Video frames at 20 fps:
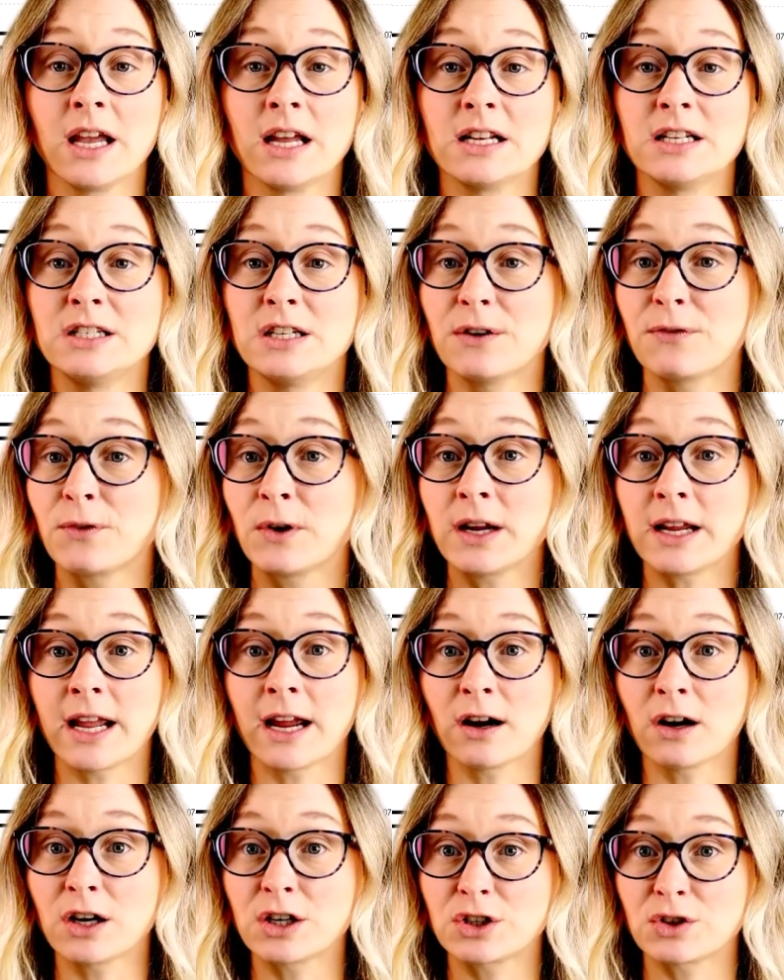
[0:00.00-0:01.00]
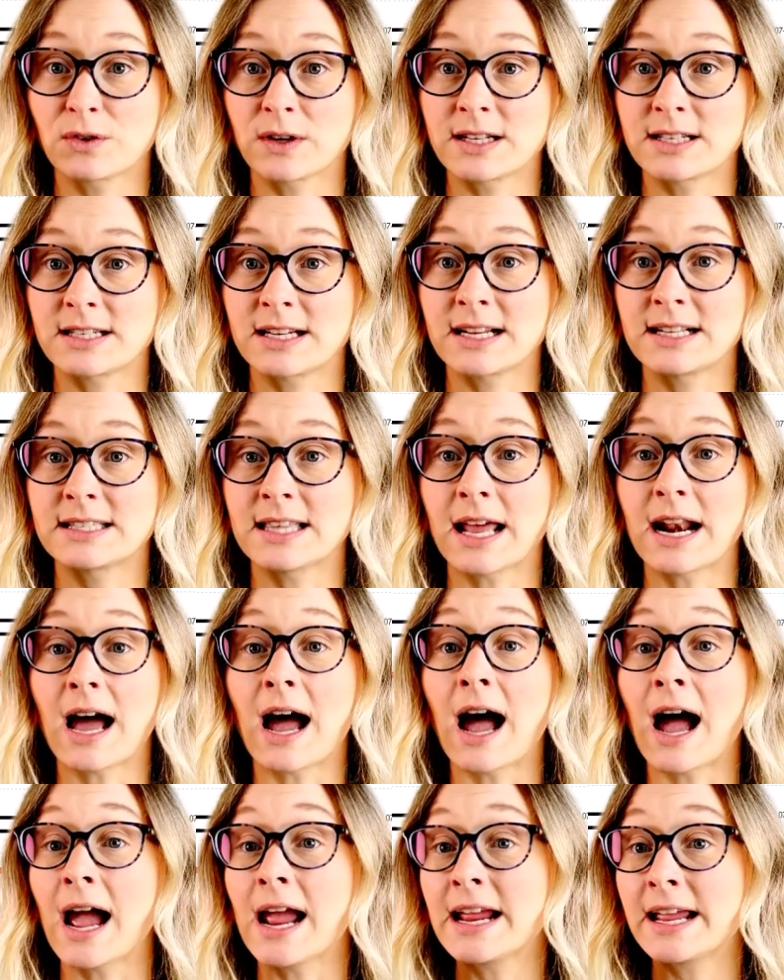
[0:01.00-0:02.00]
different characteristics that
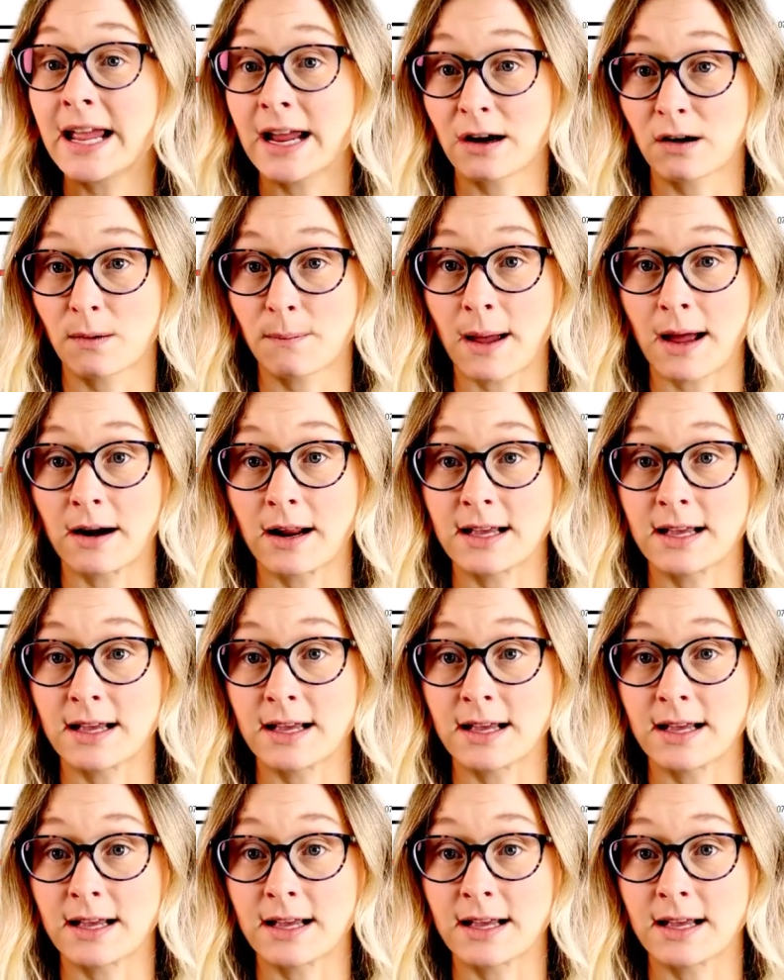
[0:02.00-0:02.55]
I care about